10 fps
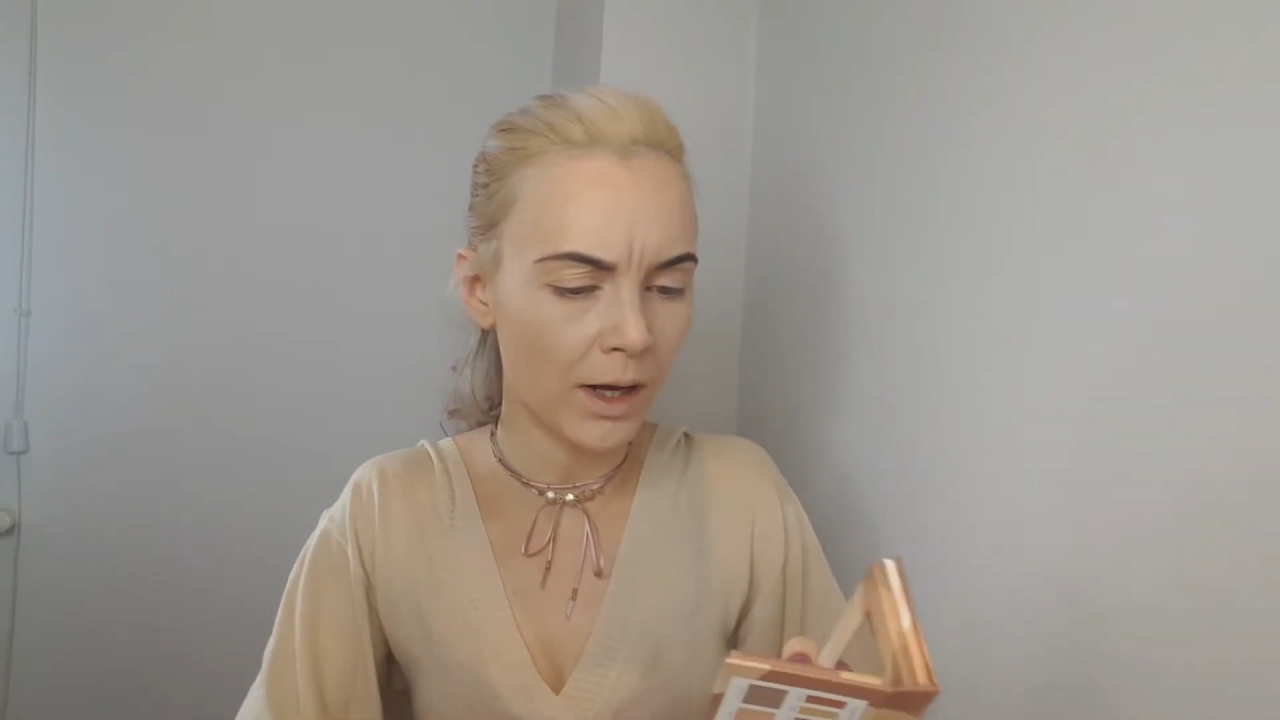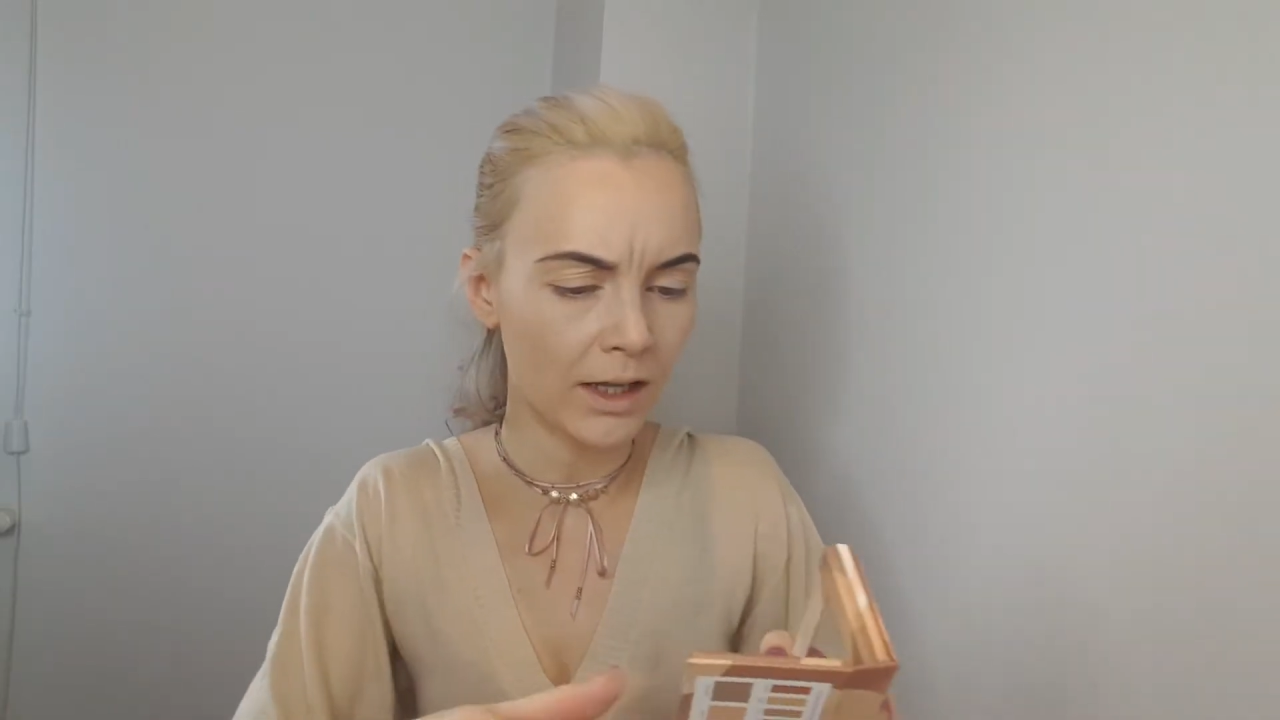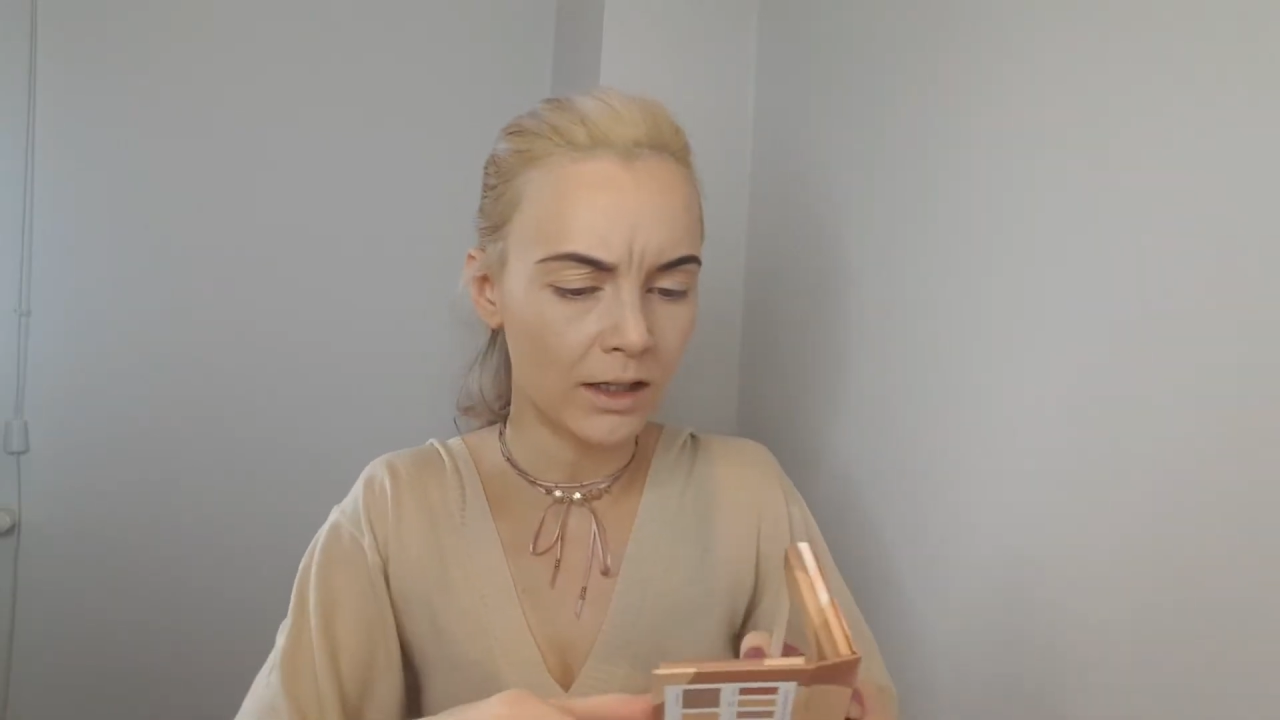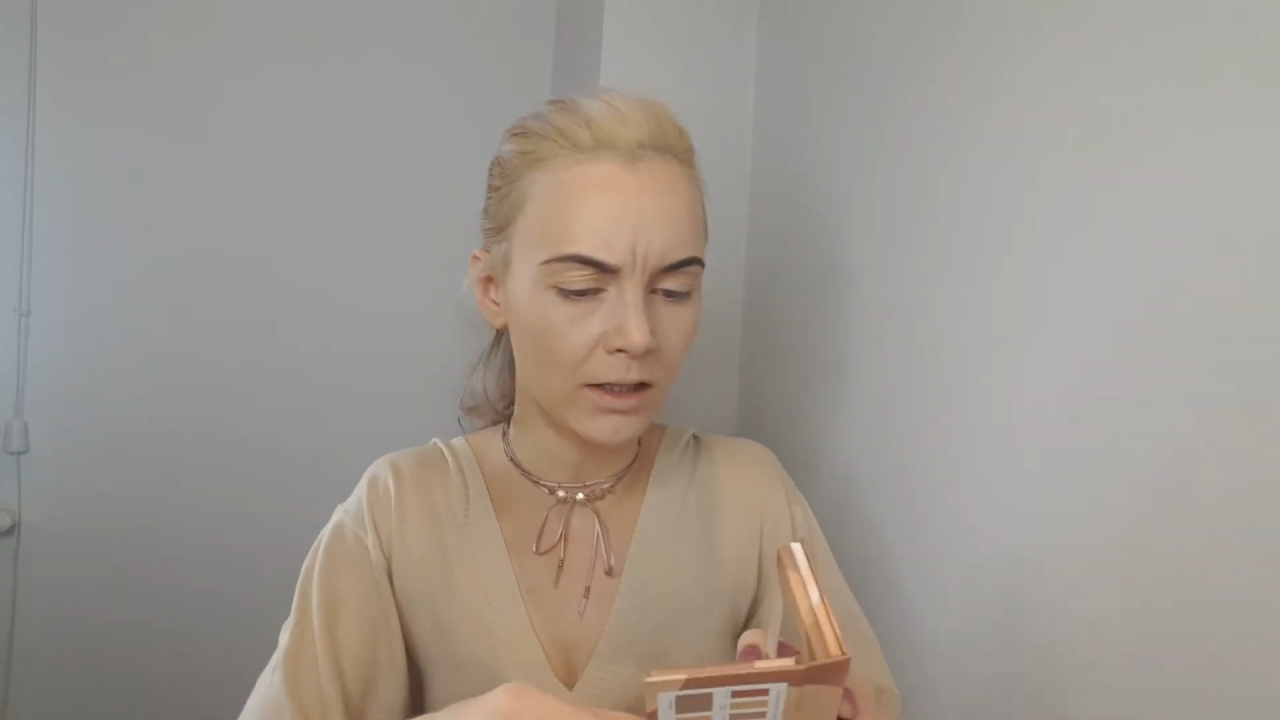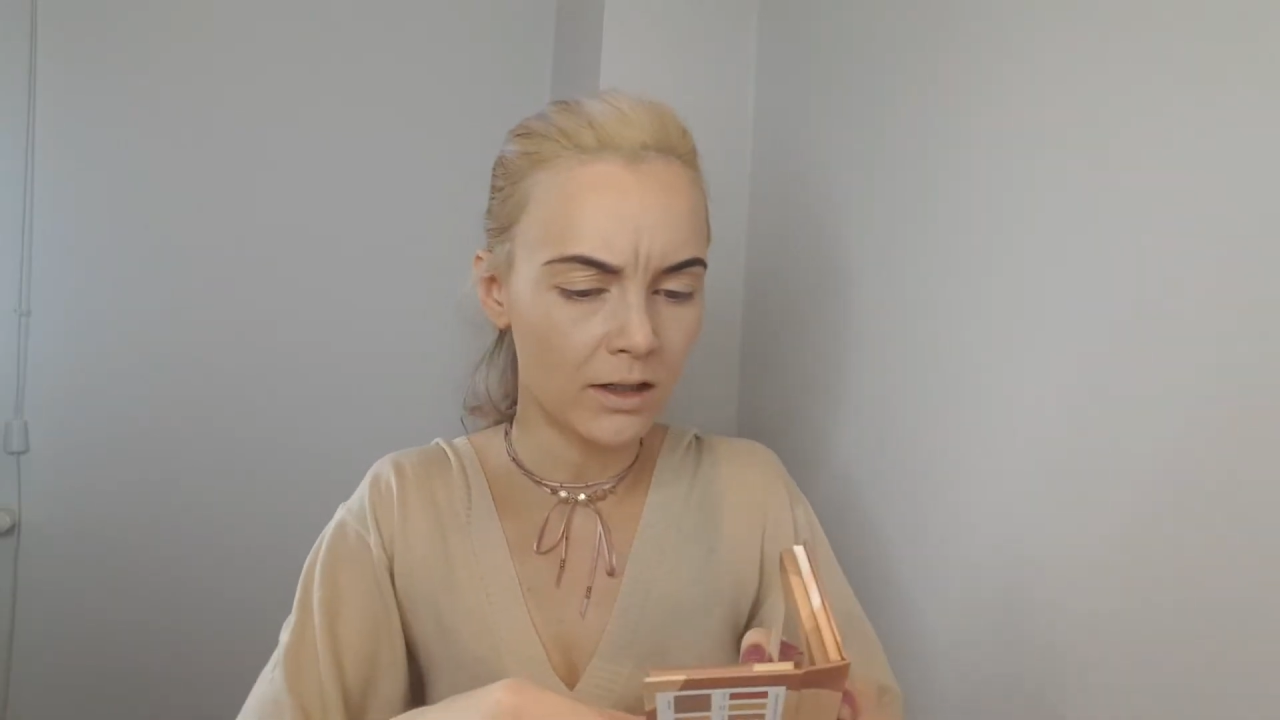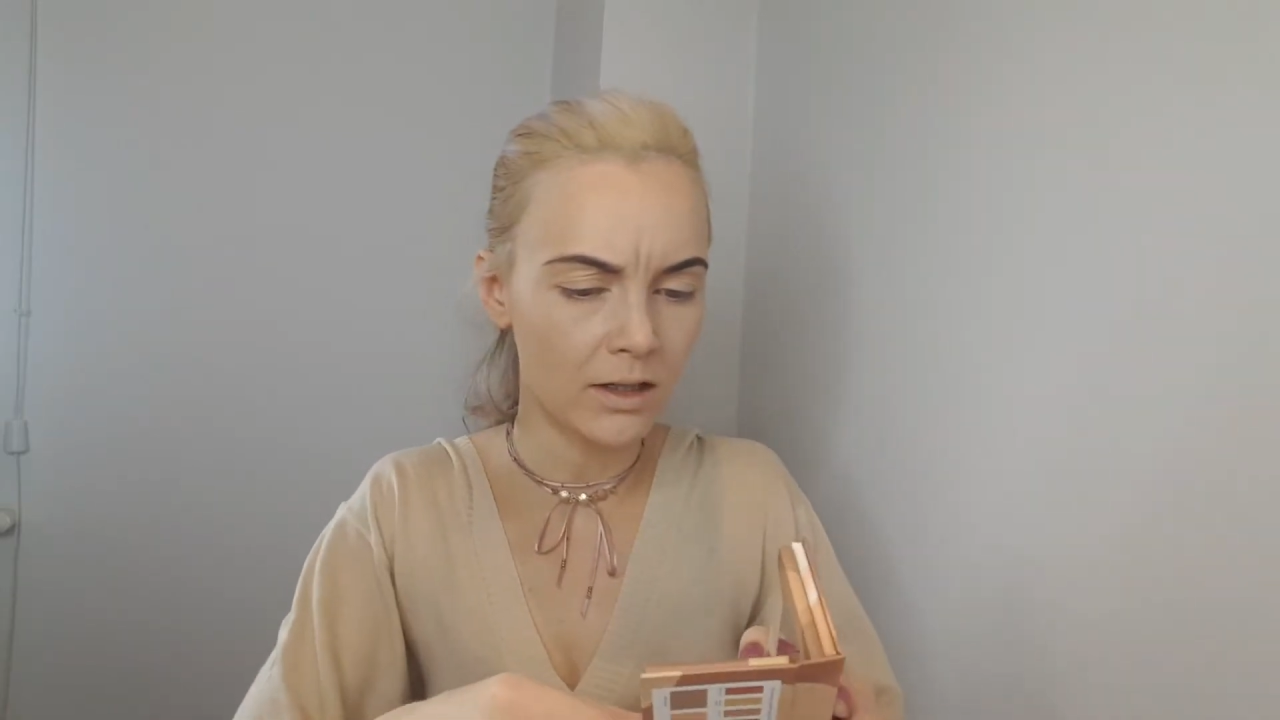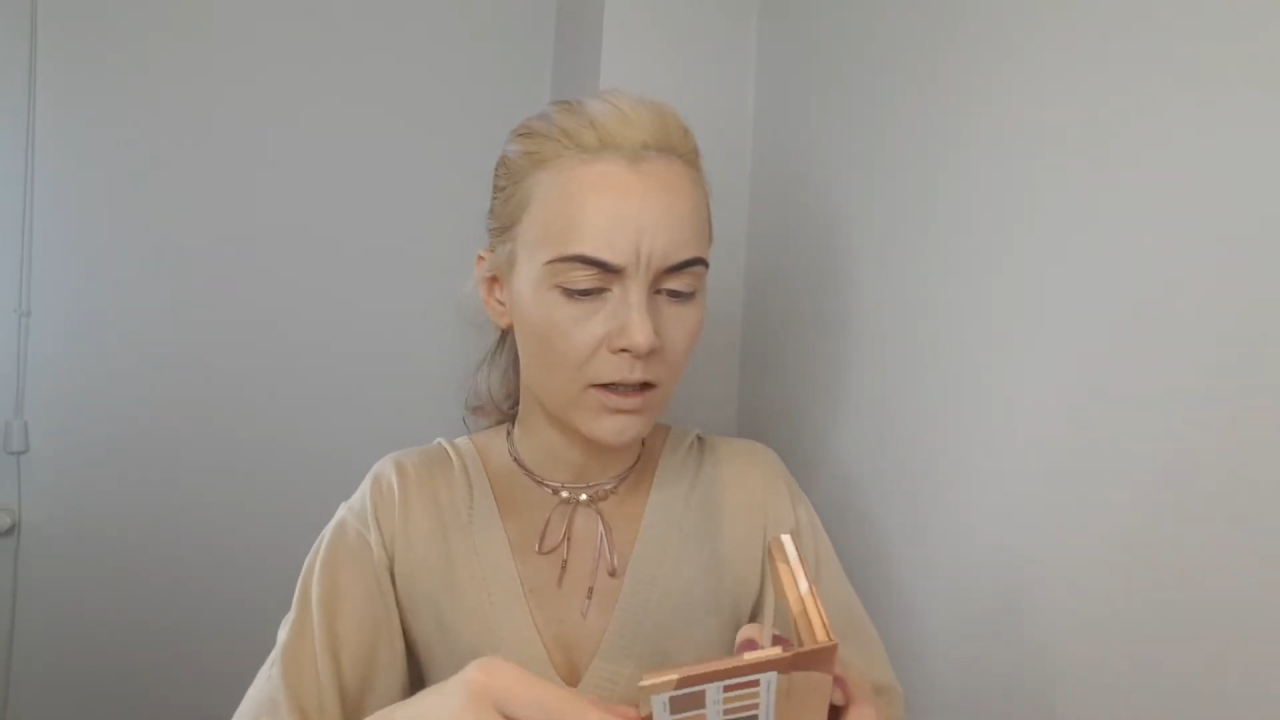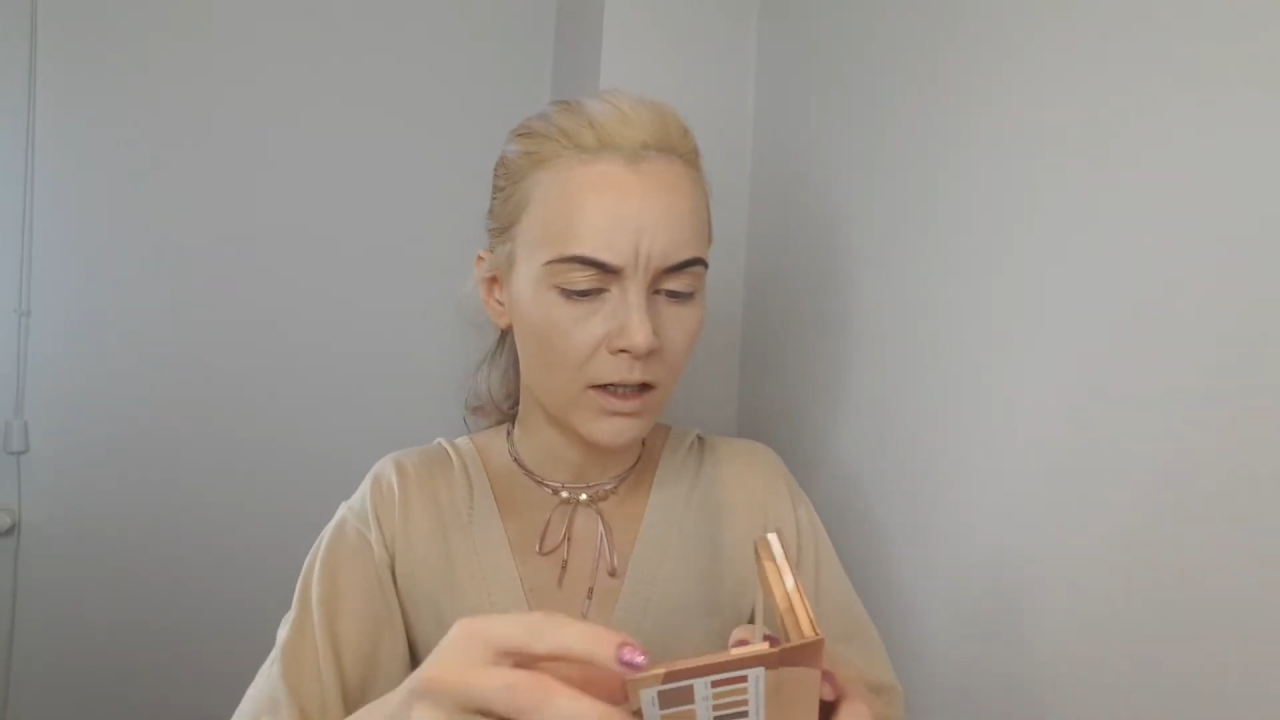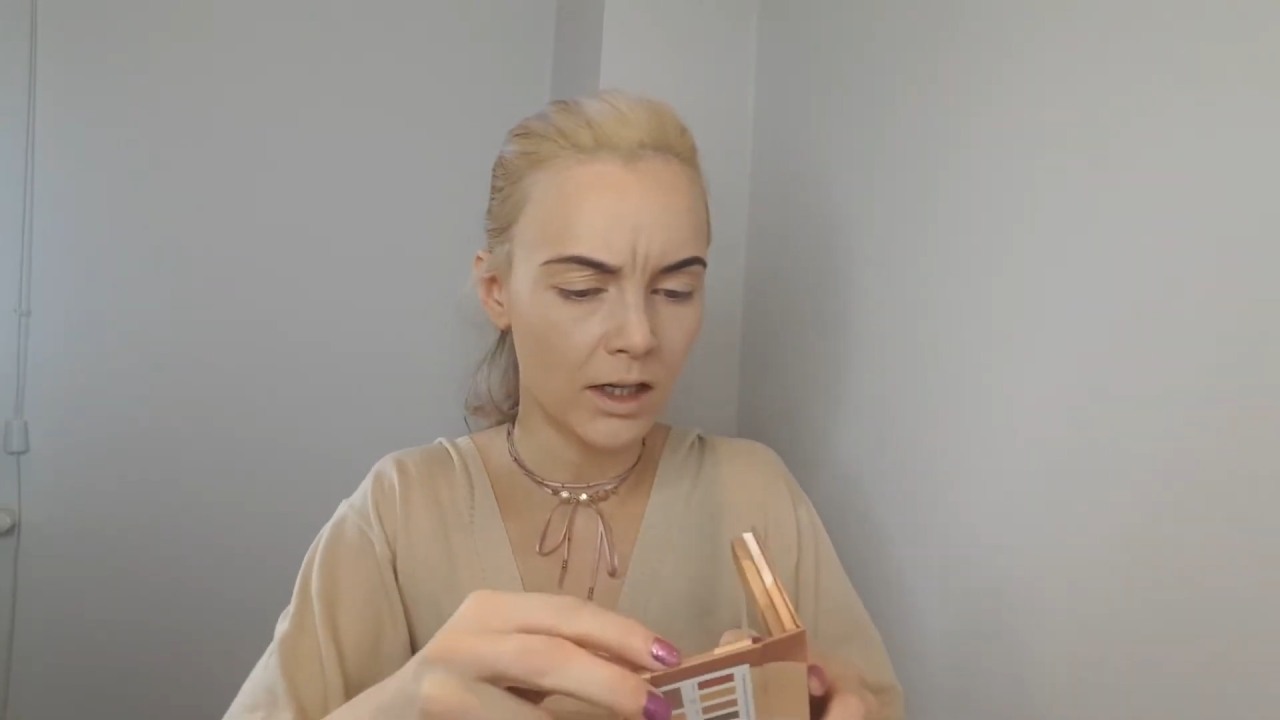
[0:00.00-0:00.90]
palettes